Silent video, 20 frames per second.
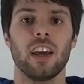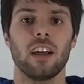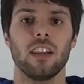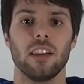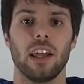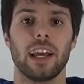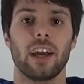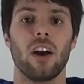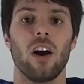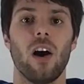
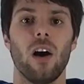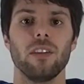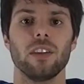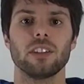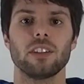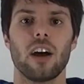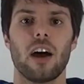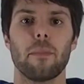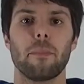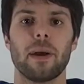Like all
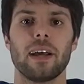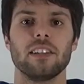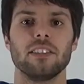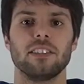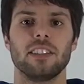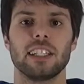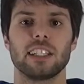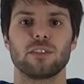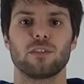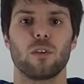the top-end
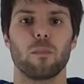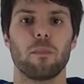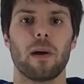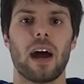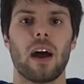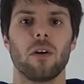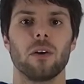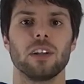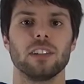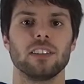sticks from
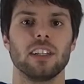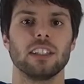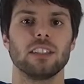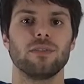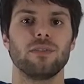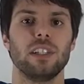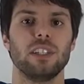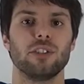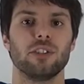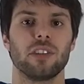Bauer, it does
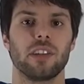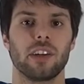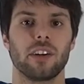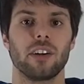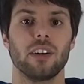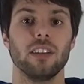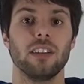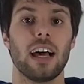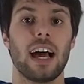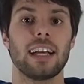feature their
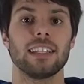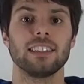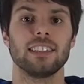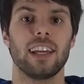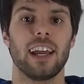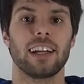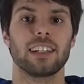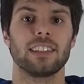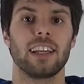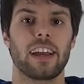
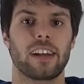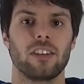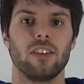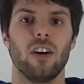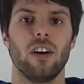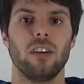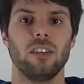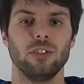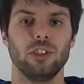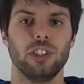Elastec
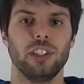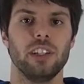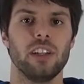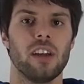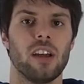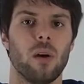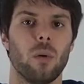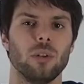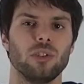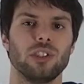technology,
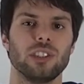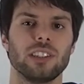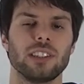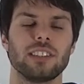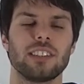which is